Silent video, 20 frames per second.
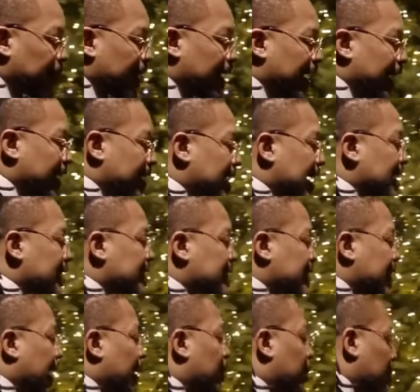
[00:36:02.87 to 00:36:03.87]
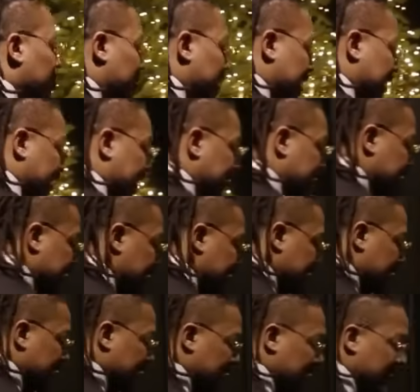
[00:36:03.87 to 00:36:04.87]
it has double meanings.
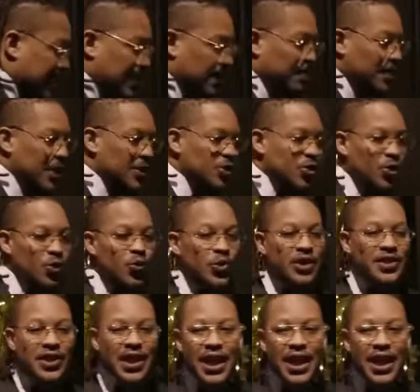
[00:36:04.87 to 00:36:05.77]
It depends on which